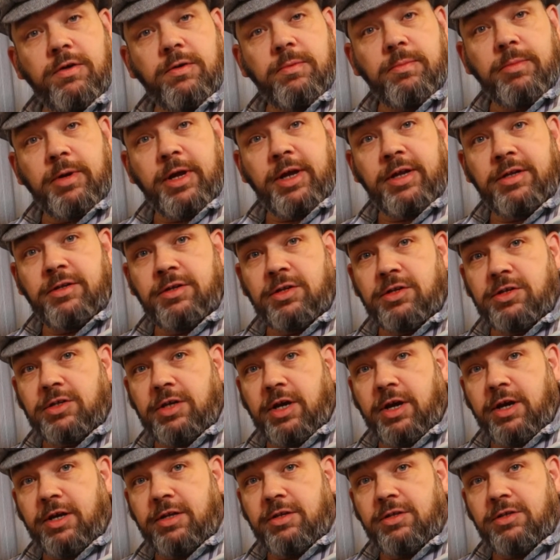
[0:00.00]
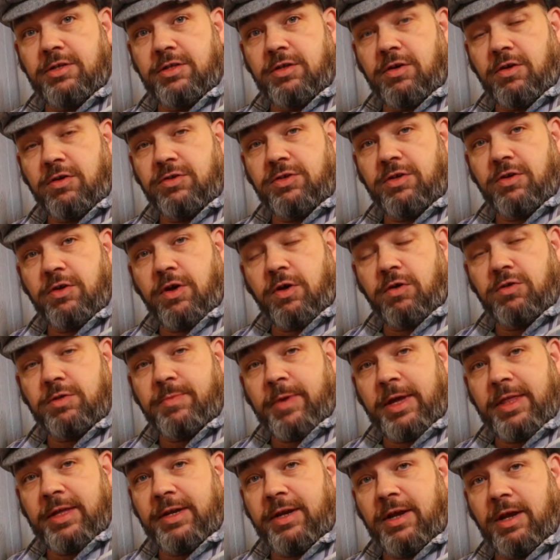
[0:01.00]
Bland Designs. He also goes
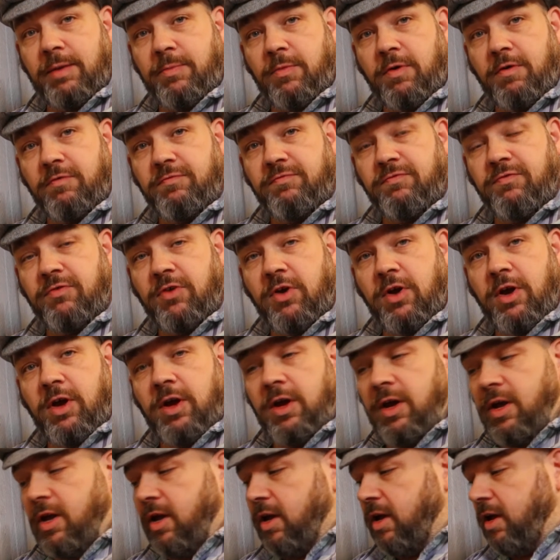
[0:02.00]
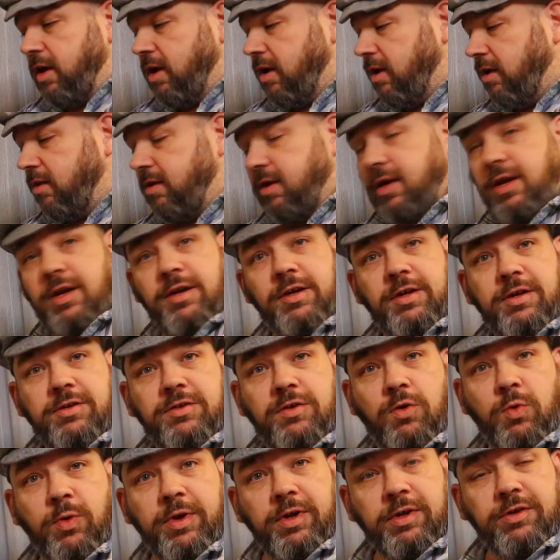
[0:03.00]
by the name of the
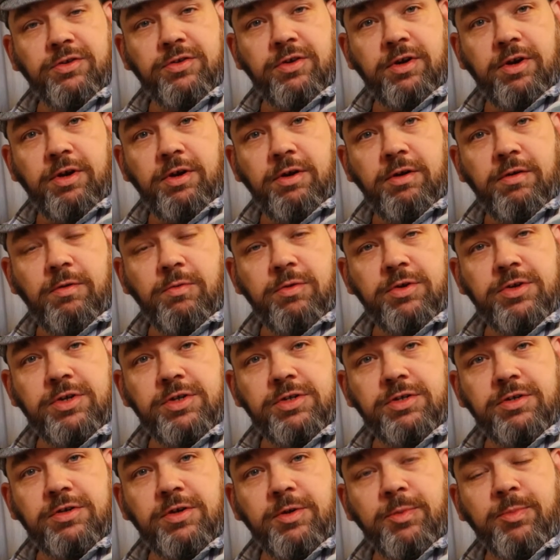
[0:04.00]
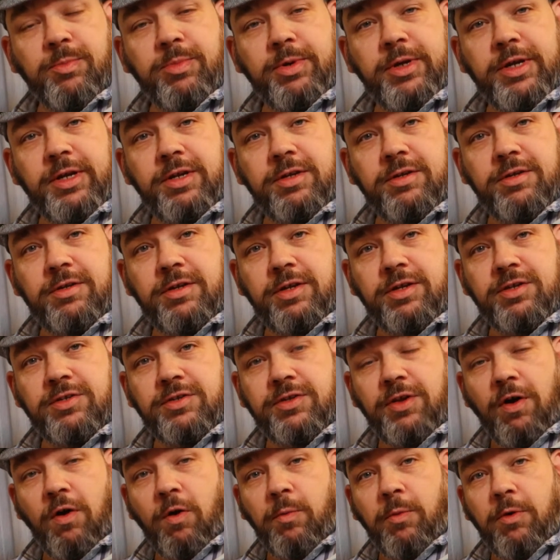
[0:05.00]
Idiot Quilter, which is a complete
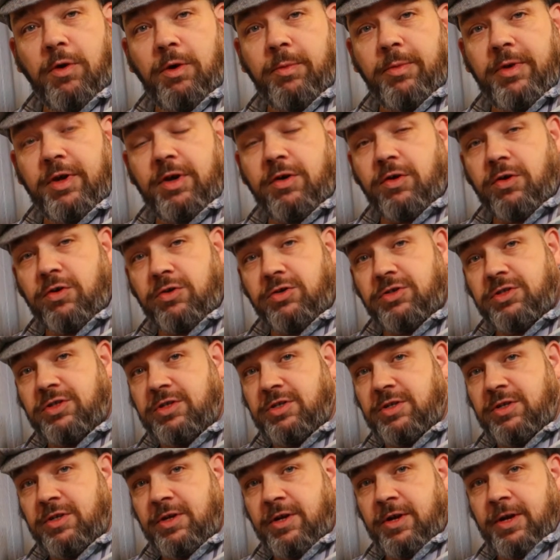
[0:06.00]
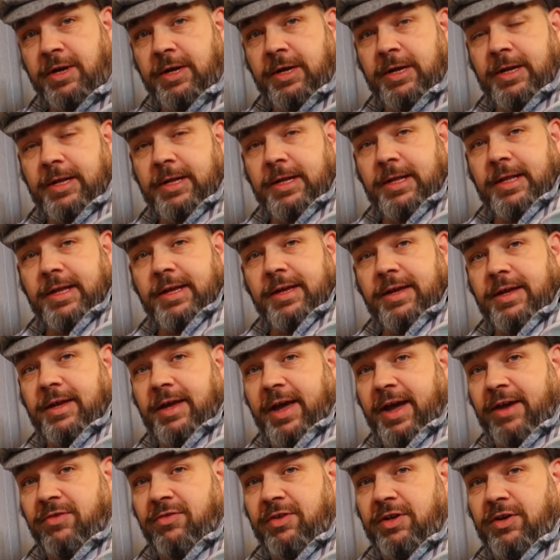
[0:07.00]
misnomer because
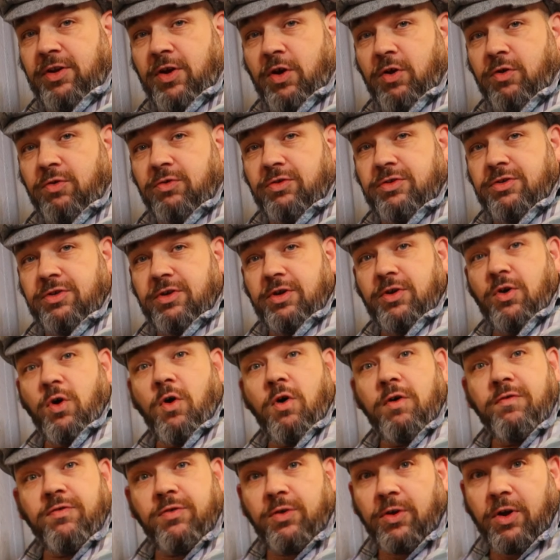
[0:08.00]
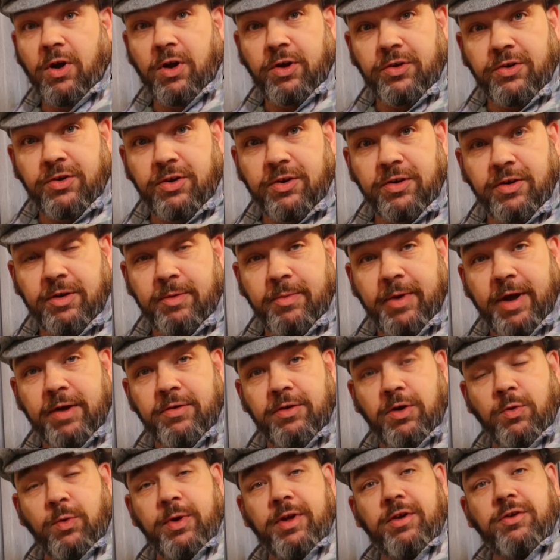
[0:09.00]
he actually knows an awful lot
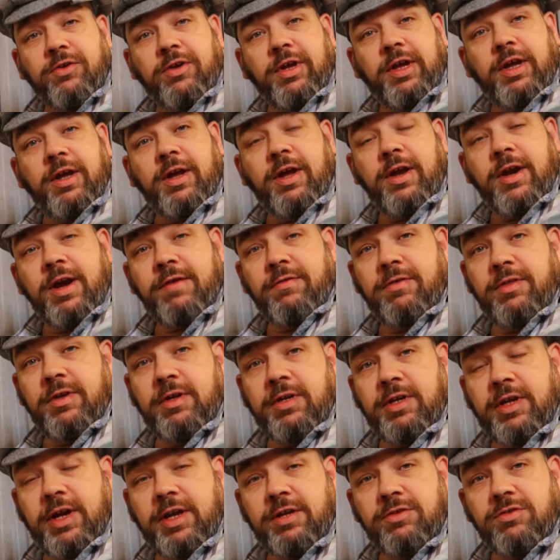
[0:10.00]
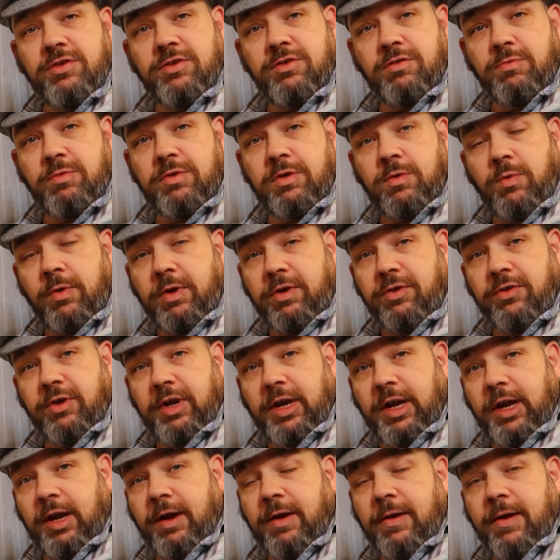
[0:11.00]
about quilting and everything that has to do with
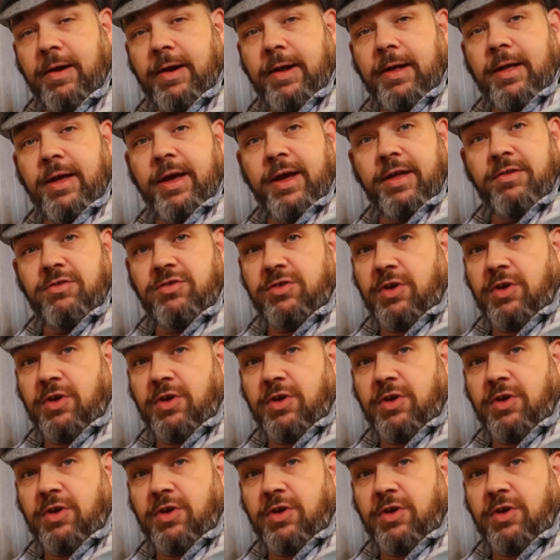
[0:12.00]
quilting and